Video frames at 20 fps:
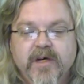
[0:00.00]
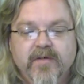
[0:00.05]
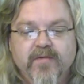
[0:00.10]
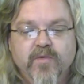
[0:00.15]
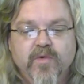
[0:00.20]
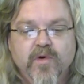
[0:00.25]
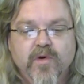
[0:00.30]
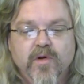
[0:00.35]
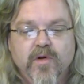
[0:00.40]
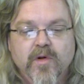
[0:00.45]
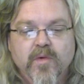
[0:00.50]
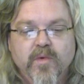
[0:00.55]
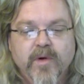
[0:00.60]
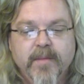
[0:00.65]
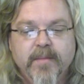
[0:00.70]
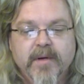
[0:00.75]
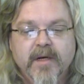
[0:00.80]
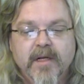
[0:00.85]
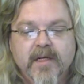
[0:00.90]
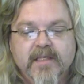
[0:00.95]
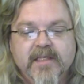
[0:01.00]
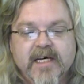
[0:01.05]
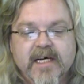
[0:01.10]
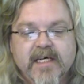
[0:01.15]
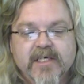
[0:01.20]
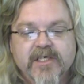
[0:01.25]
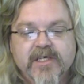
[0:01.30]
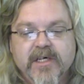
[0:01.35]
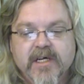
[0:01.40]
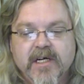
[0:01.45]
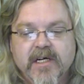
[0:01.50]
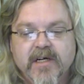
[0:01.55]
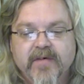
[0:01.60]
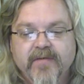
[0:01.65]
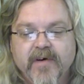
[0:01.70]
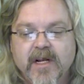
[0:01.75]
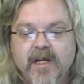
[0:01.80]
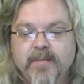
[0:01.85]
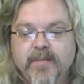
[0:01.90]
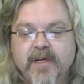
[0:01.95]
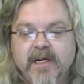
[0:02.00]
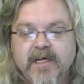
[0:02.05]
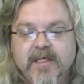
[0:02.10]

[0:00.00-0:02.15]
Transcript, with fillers: of Rural Rehabilitation and Development